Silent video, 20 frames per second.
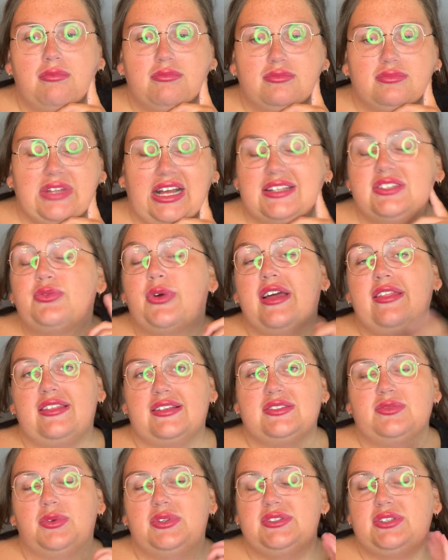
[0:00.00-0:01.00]
that's why
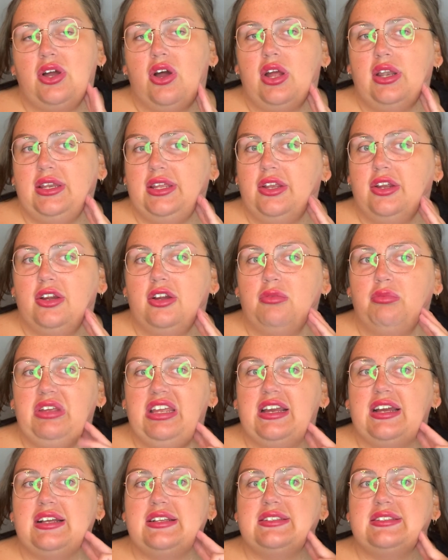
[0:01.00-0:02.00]
this one's on here,
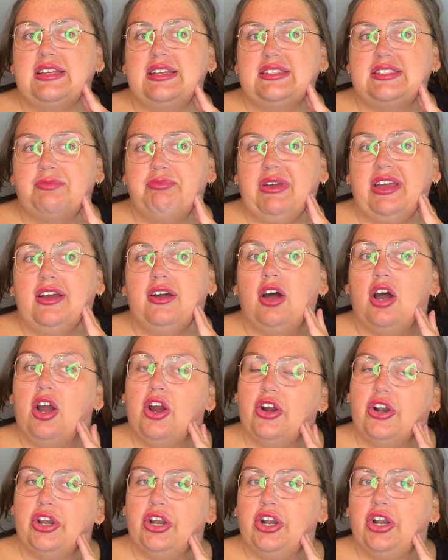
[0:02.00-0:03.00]
because it's a bit
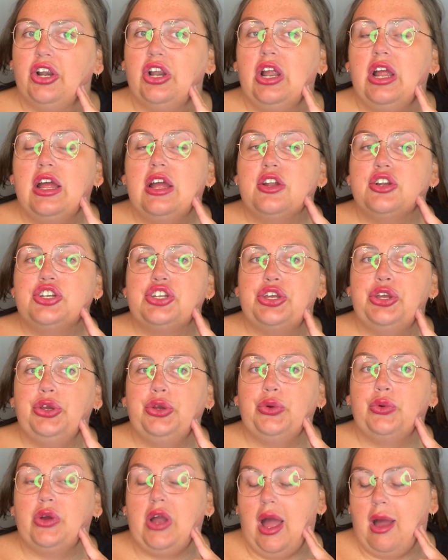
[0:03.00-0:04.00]
harder
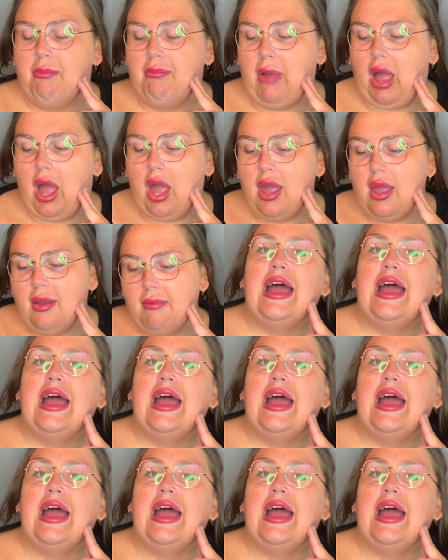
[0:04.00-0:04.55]
to come by.